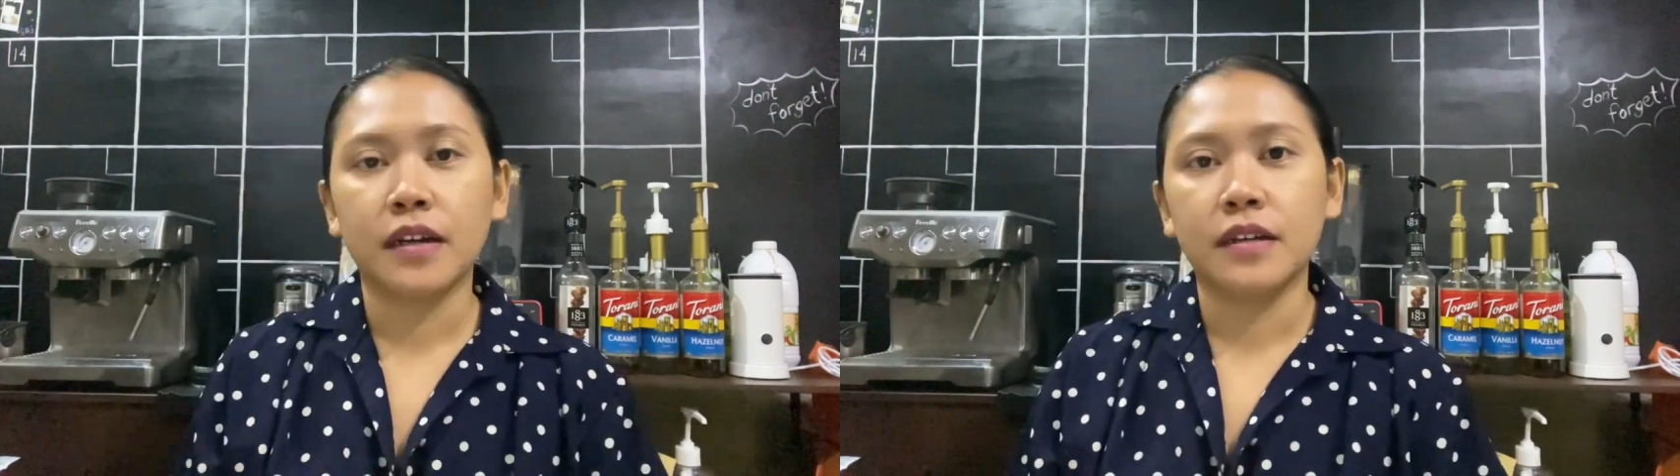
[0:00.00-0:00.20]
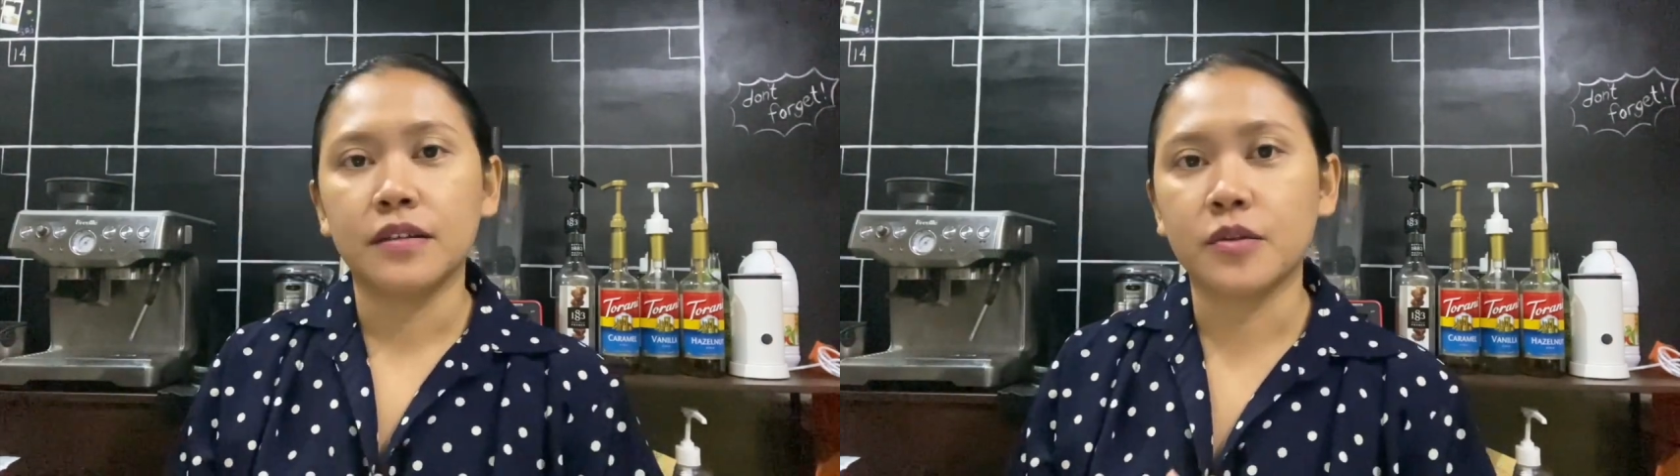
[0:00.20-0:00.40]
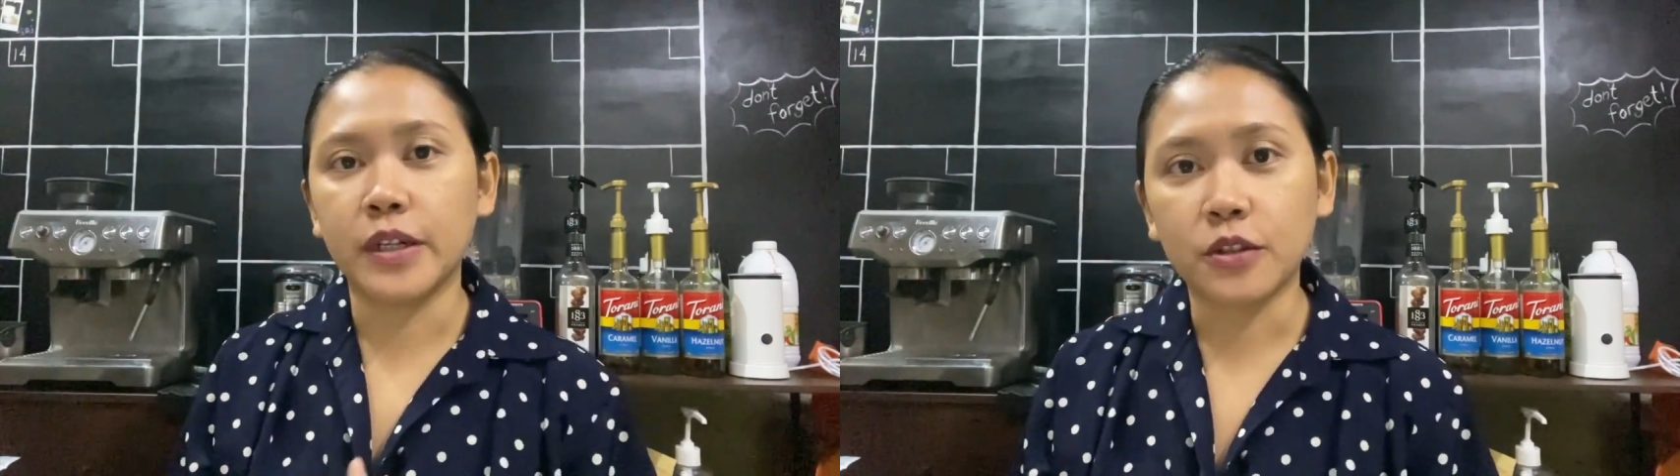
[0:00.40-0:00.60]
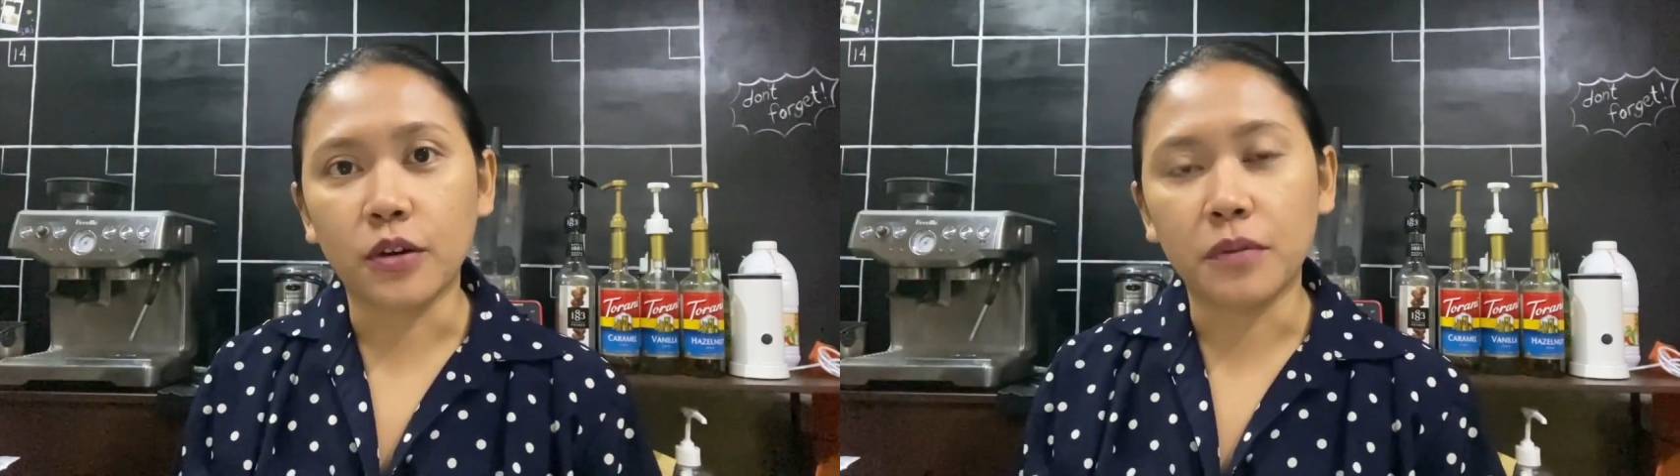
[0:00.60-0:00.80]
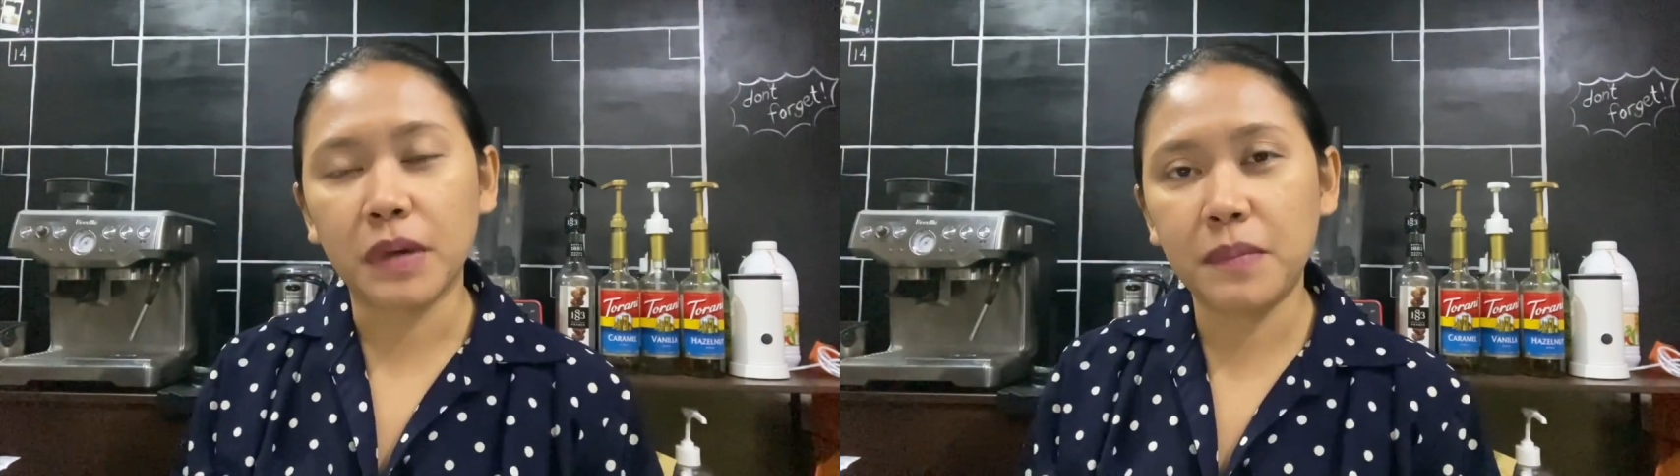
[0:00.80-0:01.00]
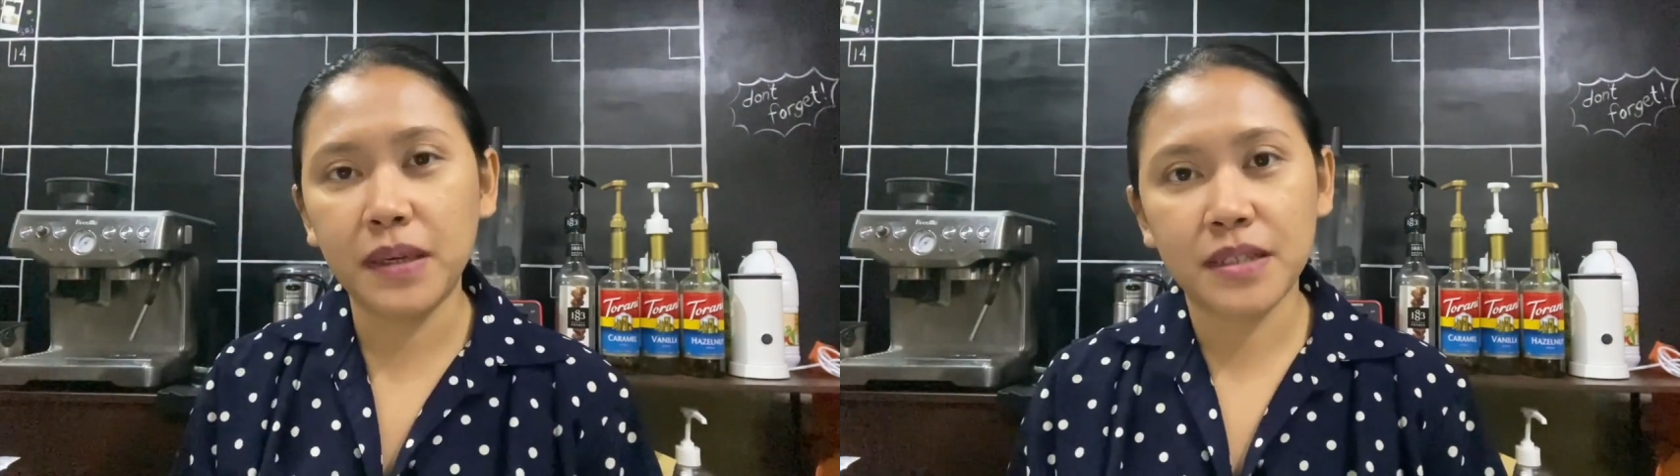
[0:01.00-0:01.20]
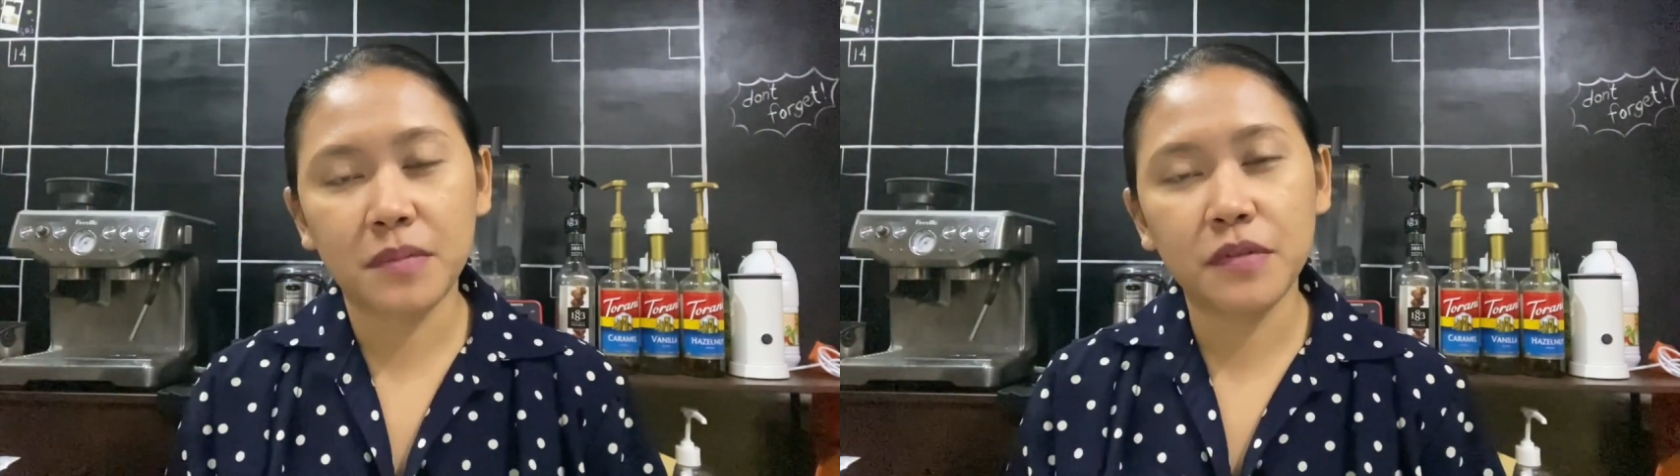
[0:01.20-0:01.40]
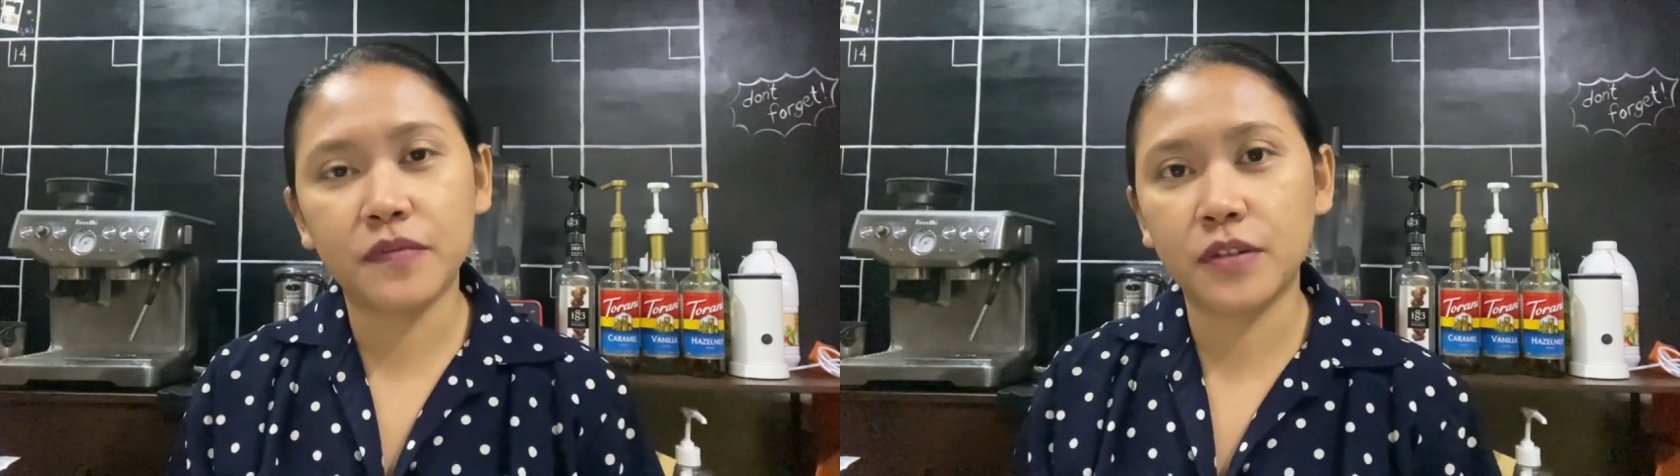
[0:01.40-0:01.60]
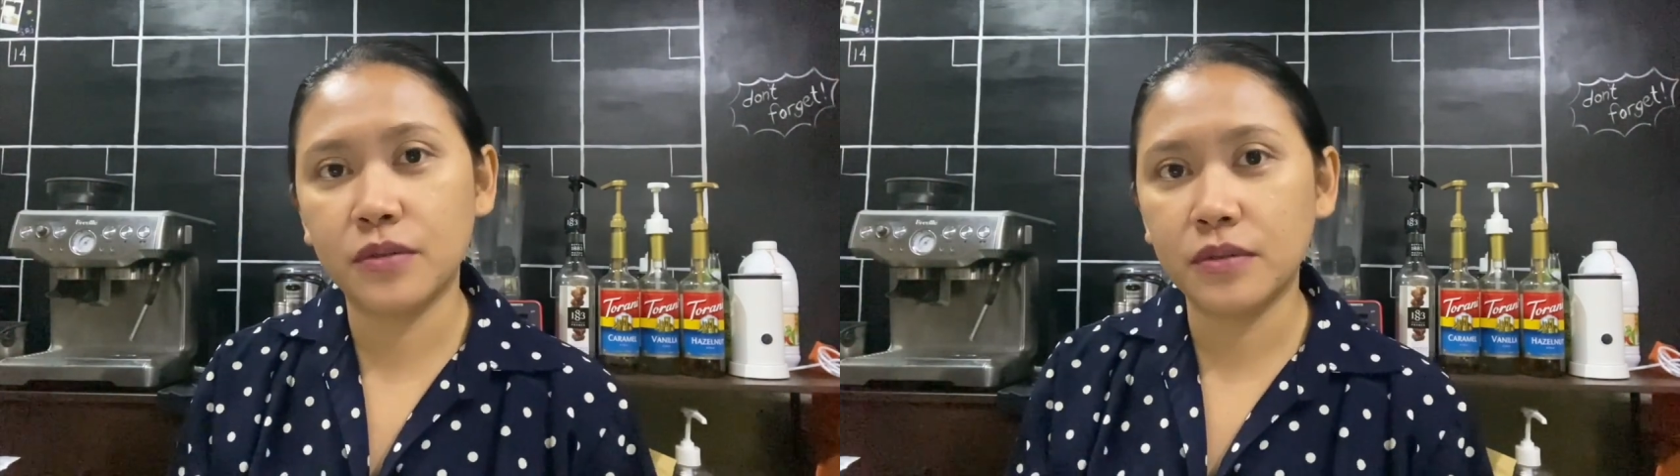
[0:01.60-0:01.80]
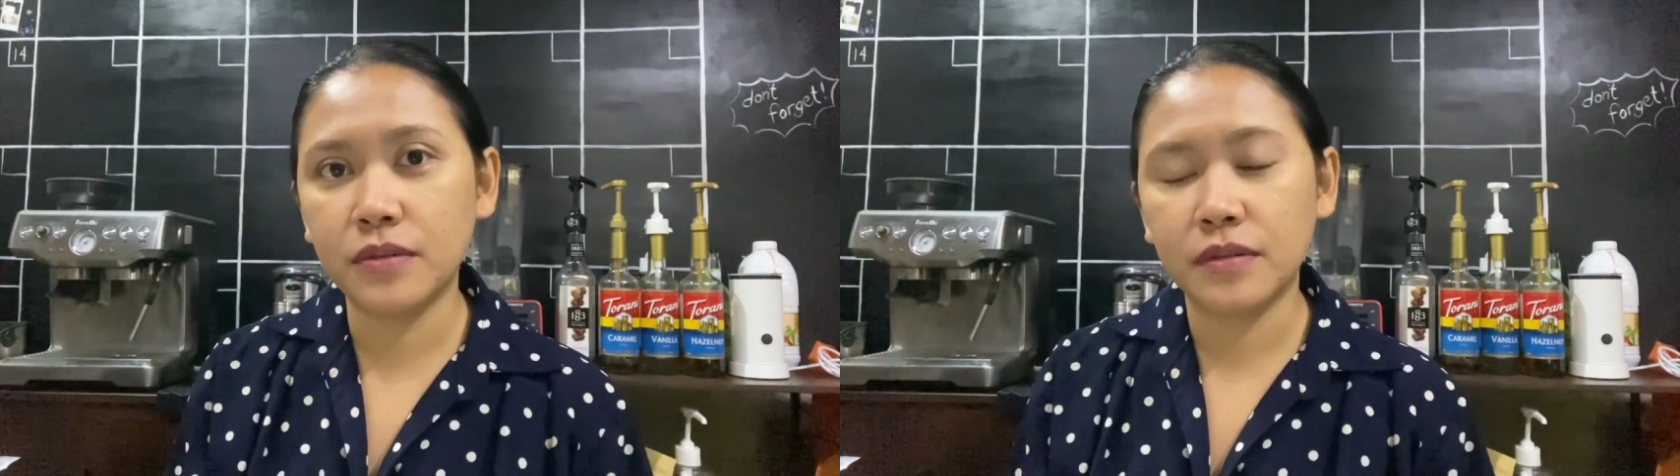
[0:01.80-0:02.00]
So ito, maybe some of
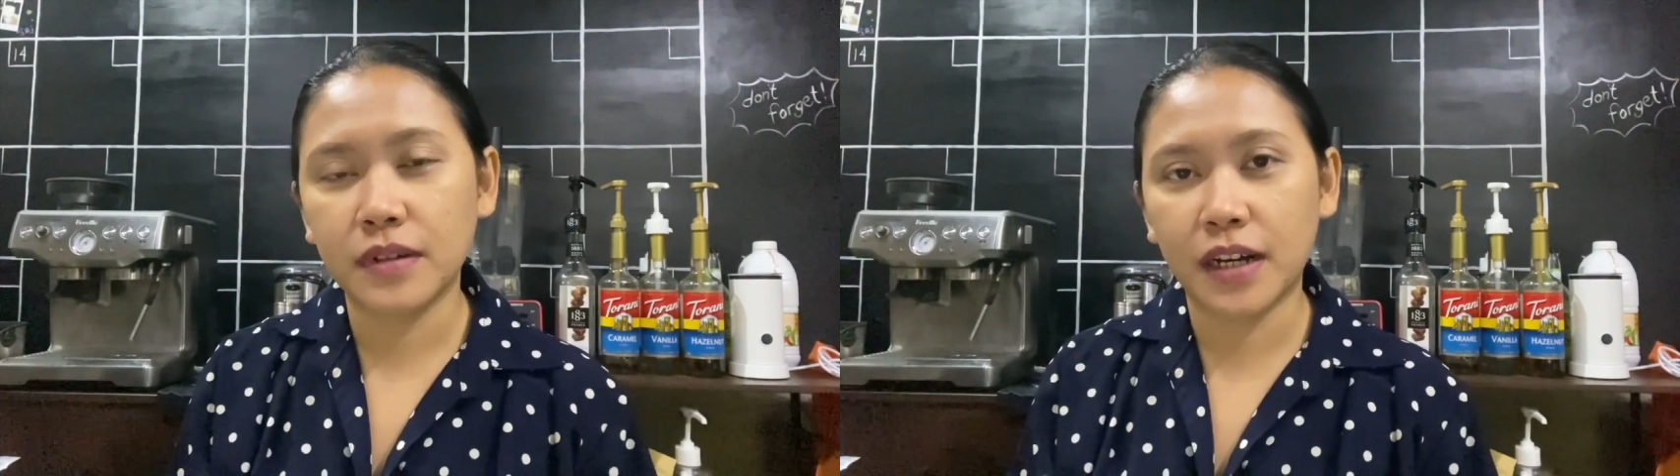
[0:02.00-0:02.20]
you,